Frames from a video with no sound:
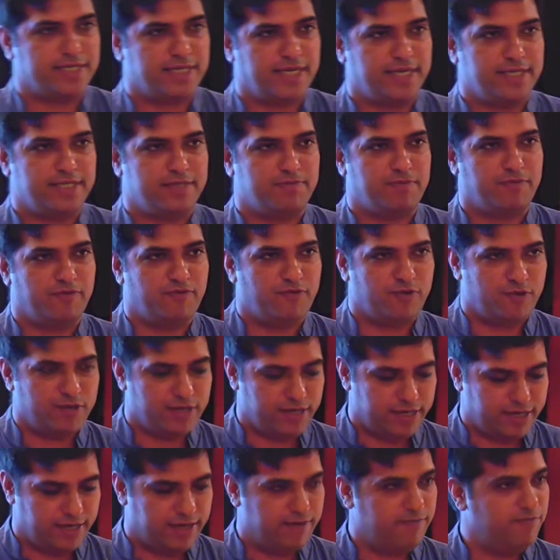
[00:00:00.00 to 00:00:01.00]
science before
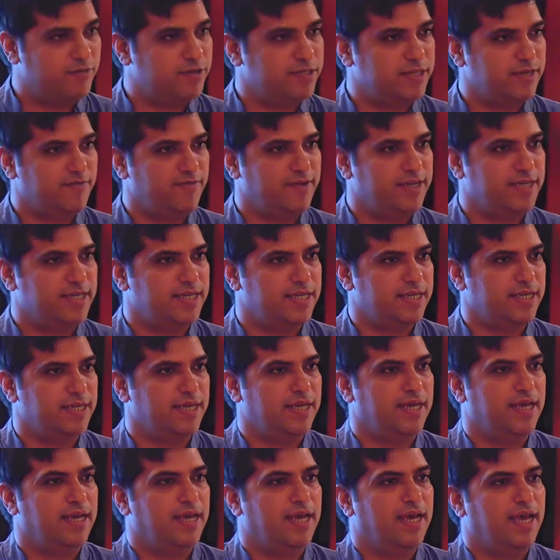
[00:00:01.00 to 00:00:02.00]
the term was invented
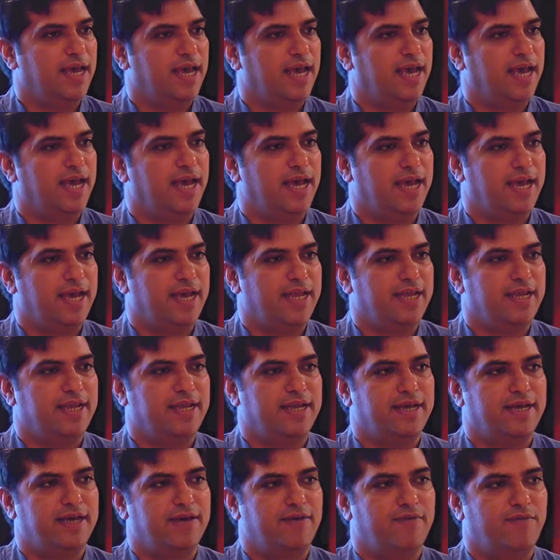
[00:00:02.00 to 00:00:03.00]
and
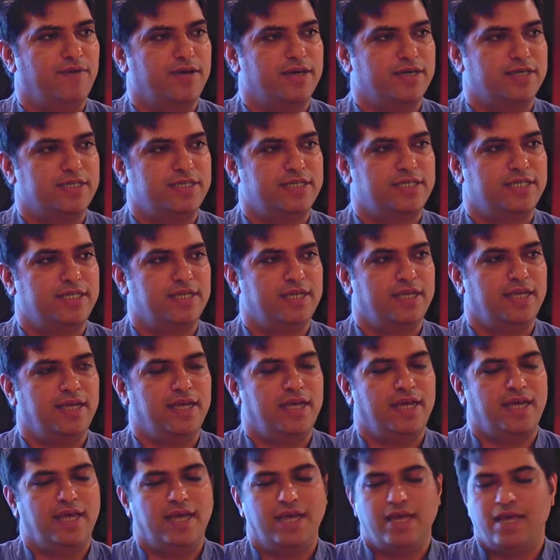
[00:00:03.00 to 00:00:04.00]
uh, works,
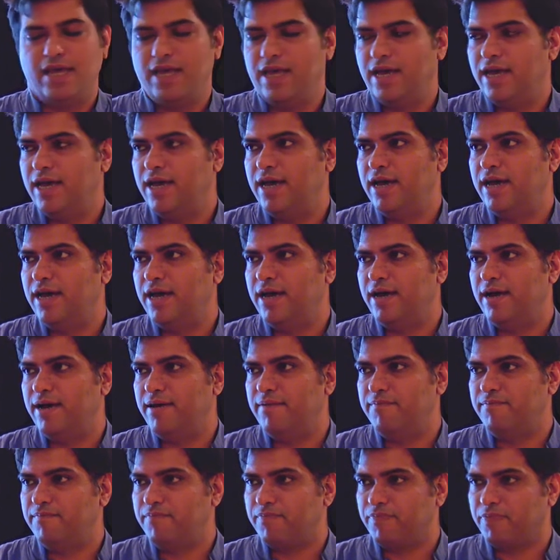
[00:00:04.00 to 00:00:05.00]

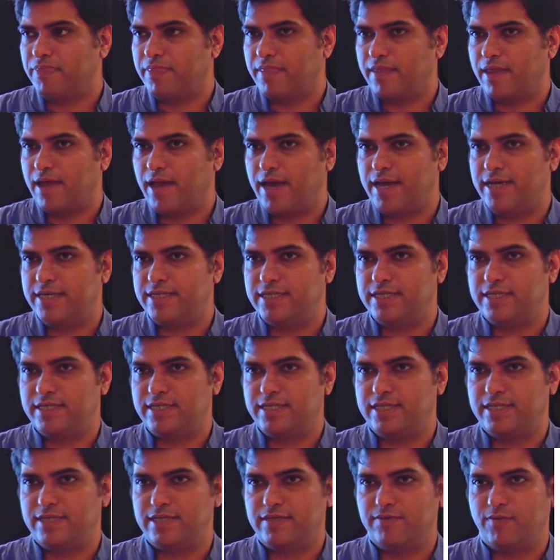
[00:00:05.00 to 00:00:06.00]
um, has
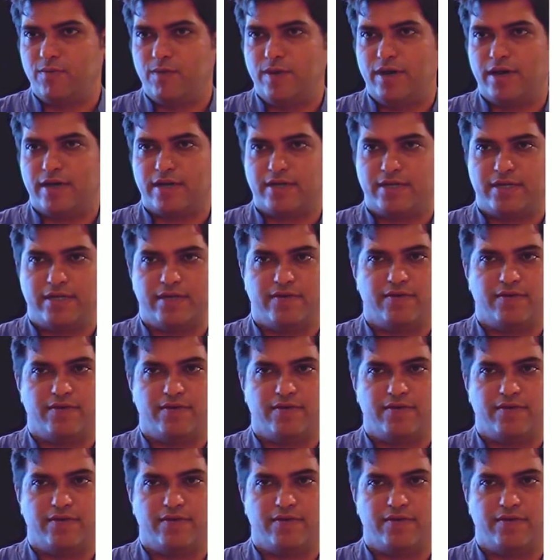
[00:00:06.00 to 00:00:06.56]
worked